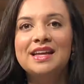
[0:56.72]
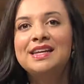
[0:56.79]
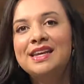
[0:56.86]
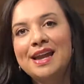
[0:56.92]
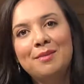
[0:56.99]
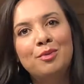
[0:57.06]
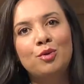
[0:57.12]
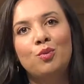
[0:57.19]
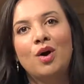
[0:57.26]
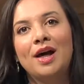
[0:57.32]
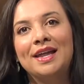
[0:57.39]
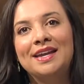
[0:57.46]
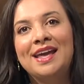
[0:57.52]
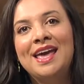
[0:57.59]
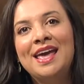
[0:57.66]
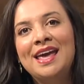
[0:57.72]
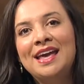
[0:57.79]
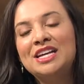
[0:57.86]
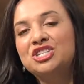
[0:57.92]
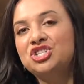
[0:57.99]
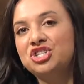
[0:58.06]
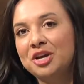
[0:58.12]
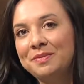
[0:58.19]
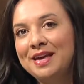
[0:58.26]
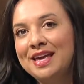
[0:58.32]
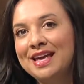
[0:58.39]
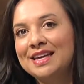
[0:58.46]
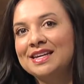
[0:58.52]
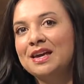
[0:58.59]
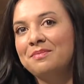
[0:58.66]
Number 1, is Jimmy
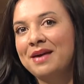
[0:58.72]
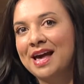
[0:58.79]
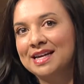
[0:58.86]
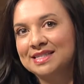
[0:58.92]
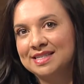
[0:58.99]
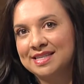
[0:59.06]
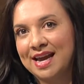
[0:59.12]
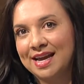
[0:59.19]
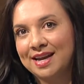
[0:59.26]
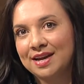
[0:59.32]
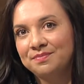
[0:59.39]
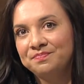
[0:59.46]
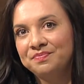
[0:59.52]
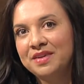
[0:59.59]
incapacitated?